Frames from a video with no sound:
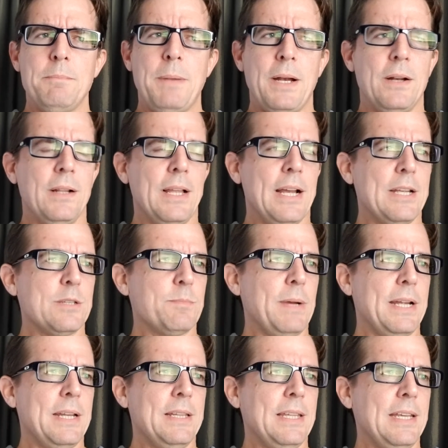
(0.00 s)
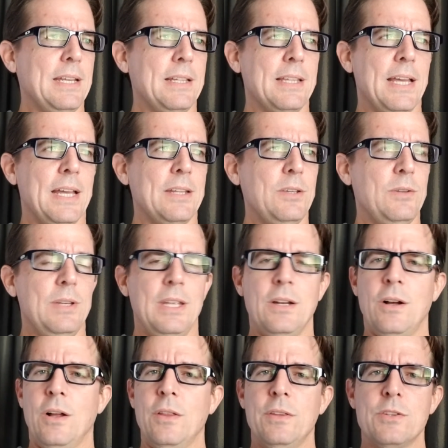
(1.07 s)
paralyzed by thinking that you need
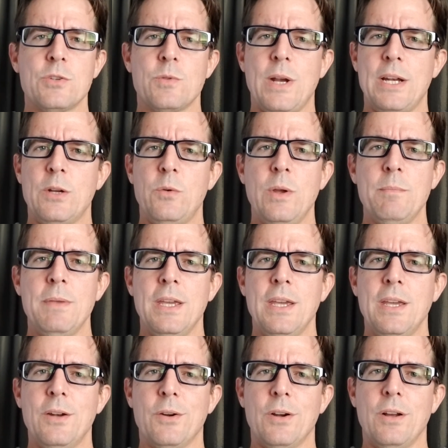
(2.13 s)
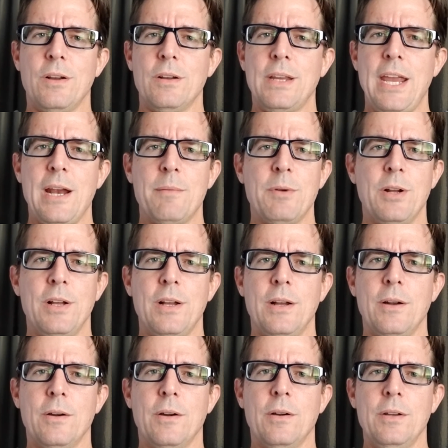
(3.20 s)
all this right equipment or a camera
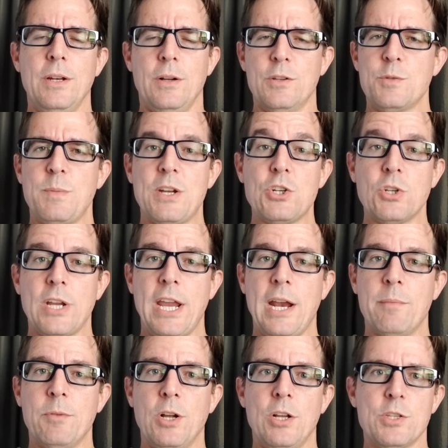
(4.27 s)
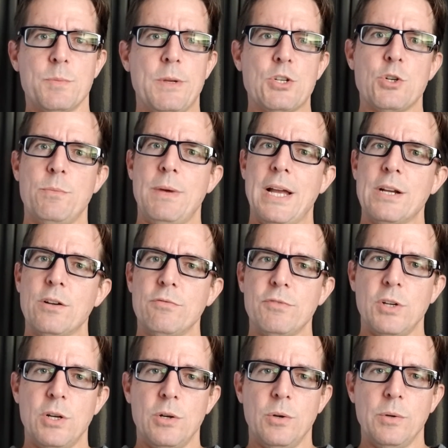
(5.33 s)
or a special camera, a special
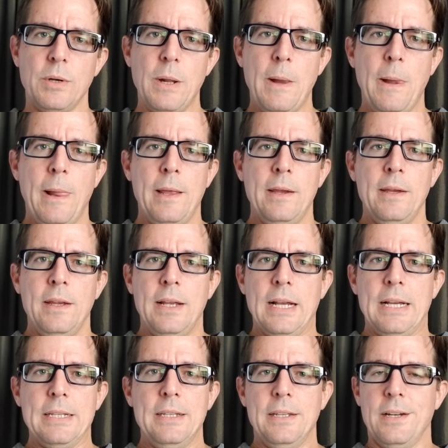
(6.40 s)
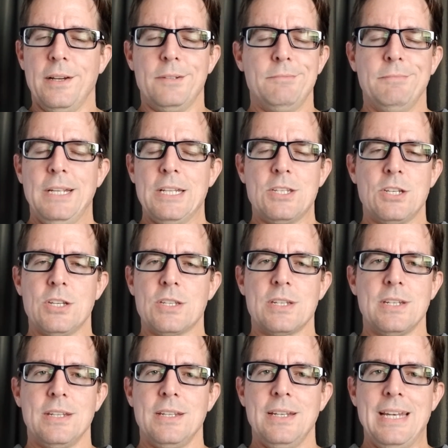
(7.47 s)
microphone. It's
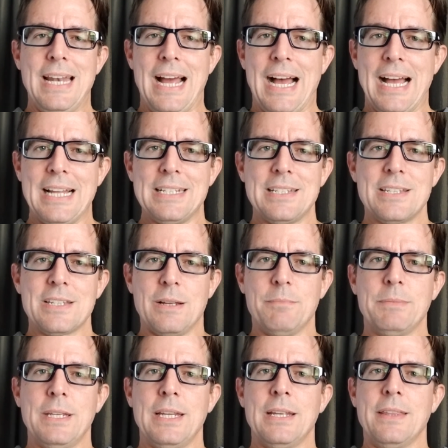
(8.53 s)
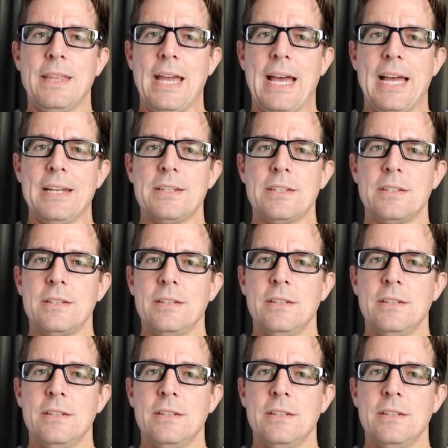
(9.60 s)
just not something that